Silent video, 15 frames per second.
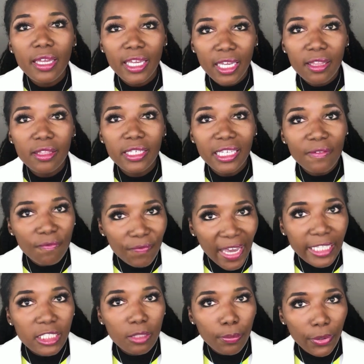in the
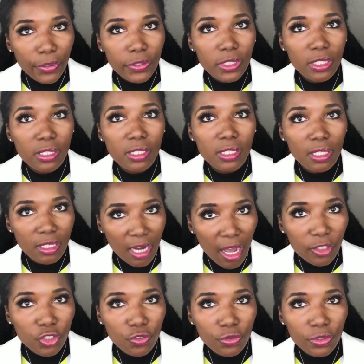infected person's
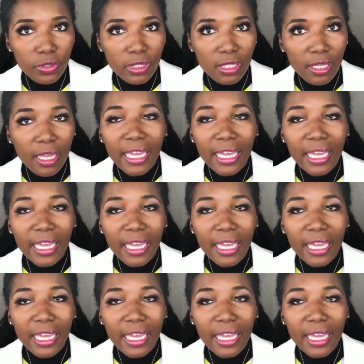nostrils,